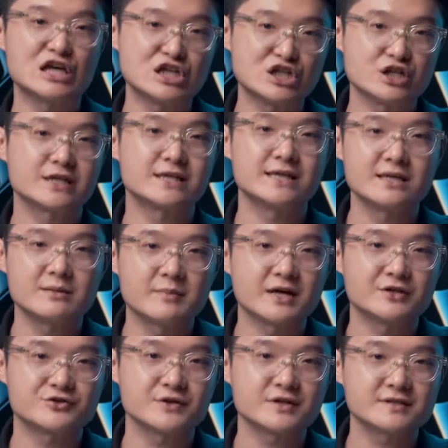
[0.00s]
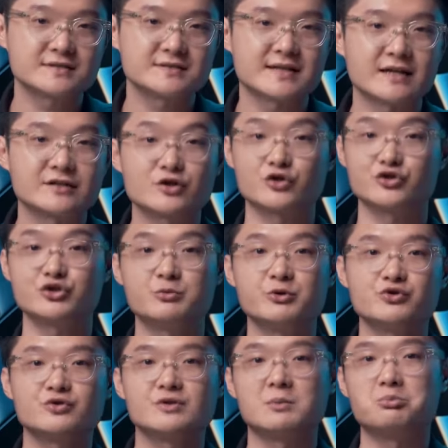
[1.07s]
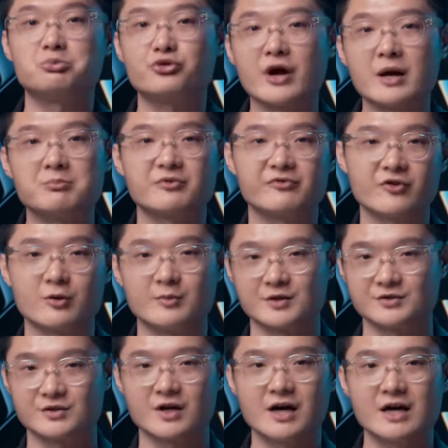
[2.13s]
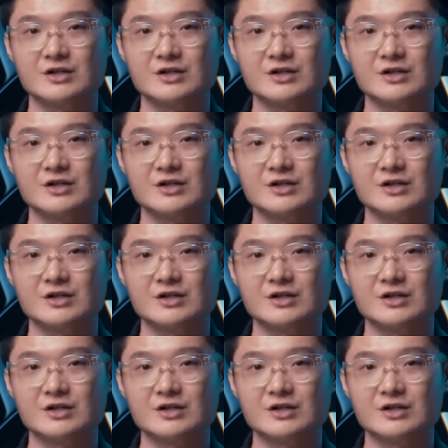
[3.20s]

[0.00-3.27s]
each key metrics that contribute to the brand performance